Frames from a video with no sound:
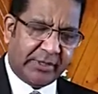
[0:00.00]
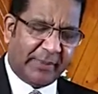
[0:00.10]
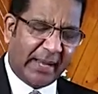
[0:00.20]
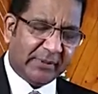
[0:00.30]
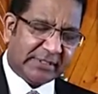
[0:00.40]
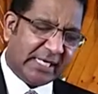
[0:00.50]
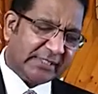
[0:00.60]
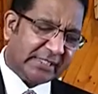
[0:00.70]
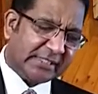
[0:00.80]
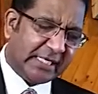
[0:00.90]
the Bible
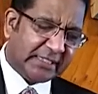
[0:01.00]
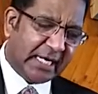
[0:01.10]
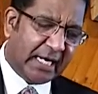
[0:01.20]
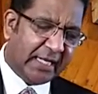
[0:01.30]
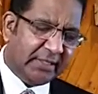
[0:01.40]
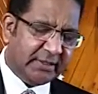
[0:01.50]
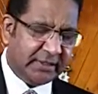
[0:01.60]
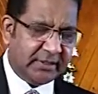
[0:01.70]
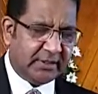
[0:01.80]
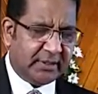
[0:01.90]
tells us that God
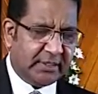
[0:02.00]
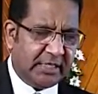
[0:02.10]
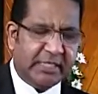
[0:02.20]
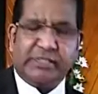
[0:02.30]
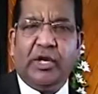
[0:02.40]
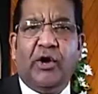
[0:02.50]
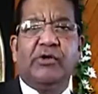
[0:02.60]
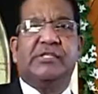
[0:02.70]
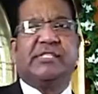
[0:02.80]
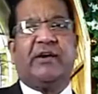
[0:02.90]
is
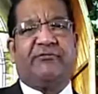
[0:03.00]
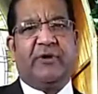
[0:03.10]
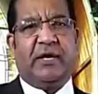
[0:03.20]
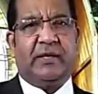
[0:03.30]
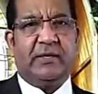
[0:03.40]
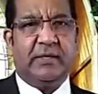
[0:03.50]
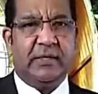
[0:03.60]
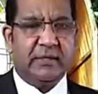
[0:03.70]
long-suffering